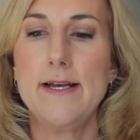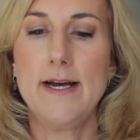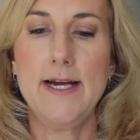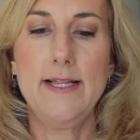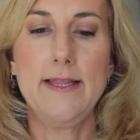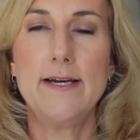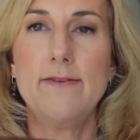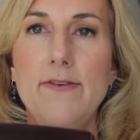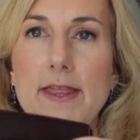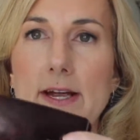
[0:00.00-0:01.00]
I
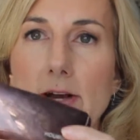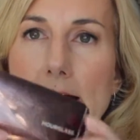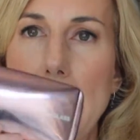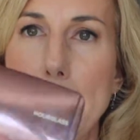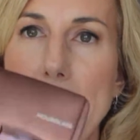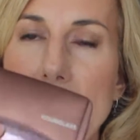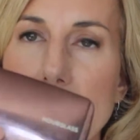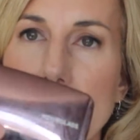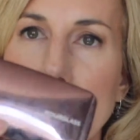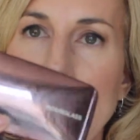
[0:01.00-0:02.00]
love their
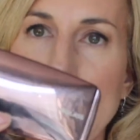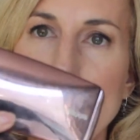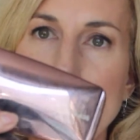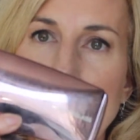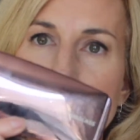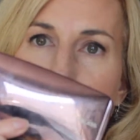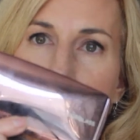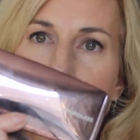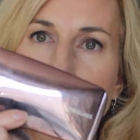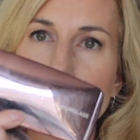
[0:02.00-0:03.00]
ambient light
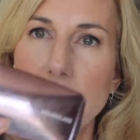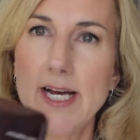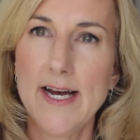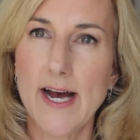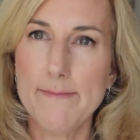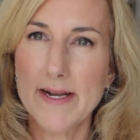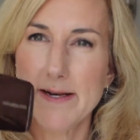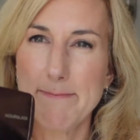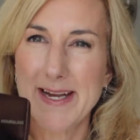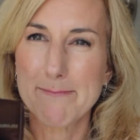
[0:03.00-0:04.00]
powders. I'm not
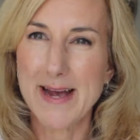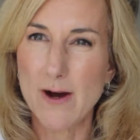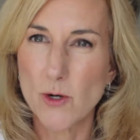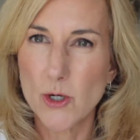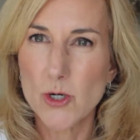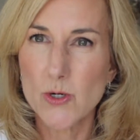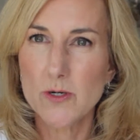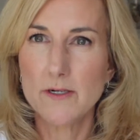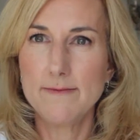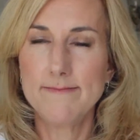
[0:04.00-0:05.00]
a big powder
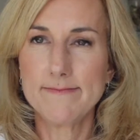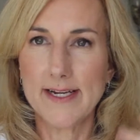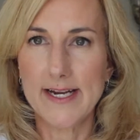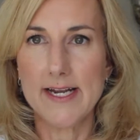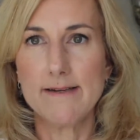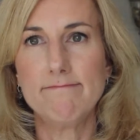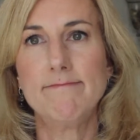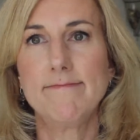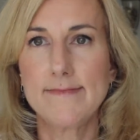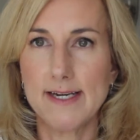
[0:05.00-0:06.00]
girl. Again,
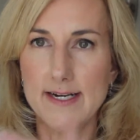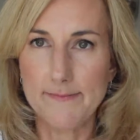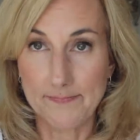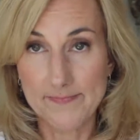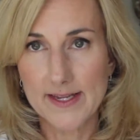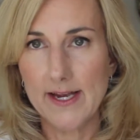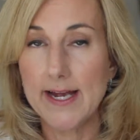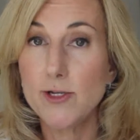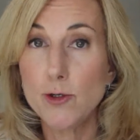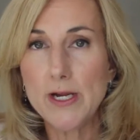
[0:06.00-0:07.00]

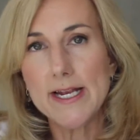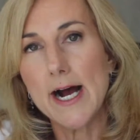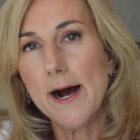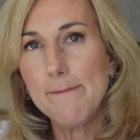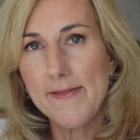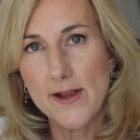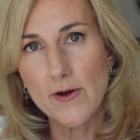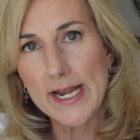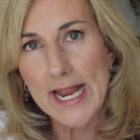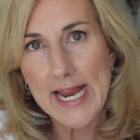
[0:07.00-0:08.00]
as you get up there
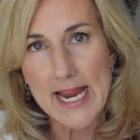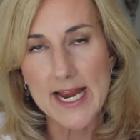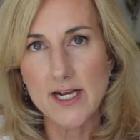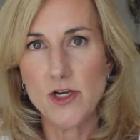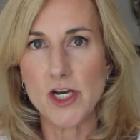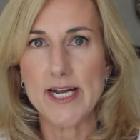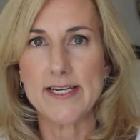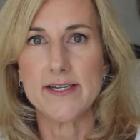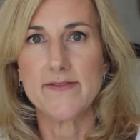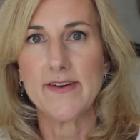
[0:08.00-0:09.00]
in age, I
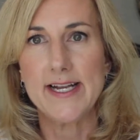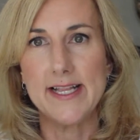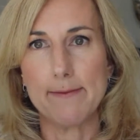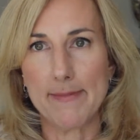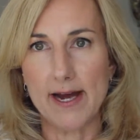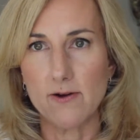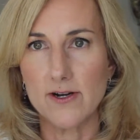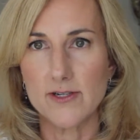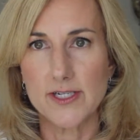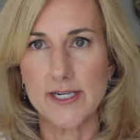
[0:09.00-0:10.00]
just find that
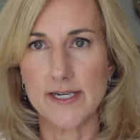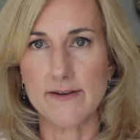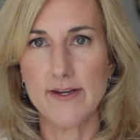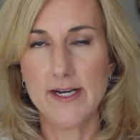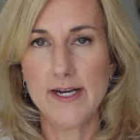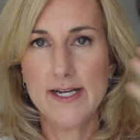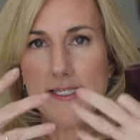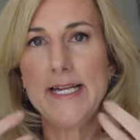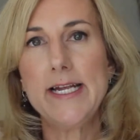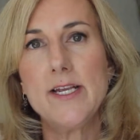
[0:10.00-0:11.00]
powders kind of
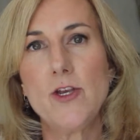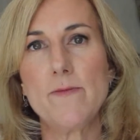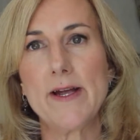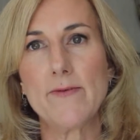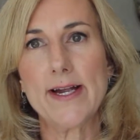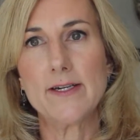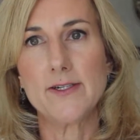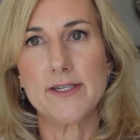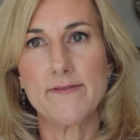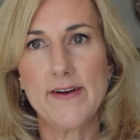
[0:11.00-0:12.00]
sink into my
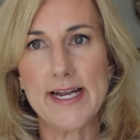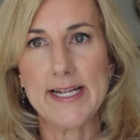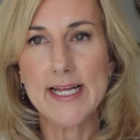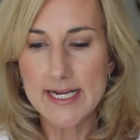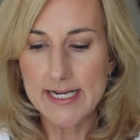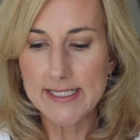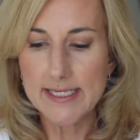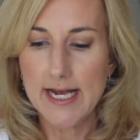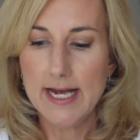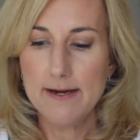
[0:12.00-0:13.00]
wrinkles and fine lines.
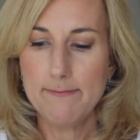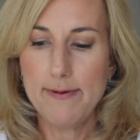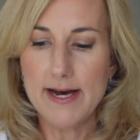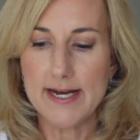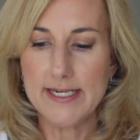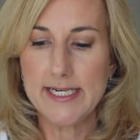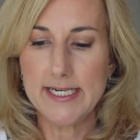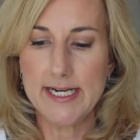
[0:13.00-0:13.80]
But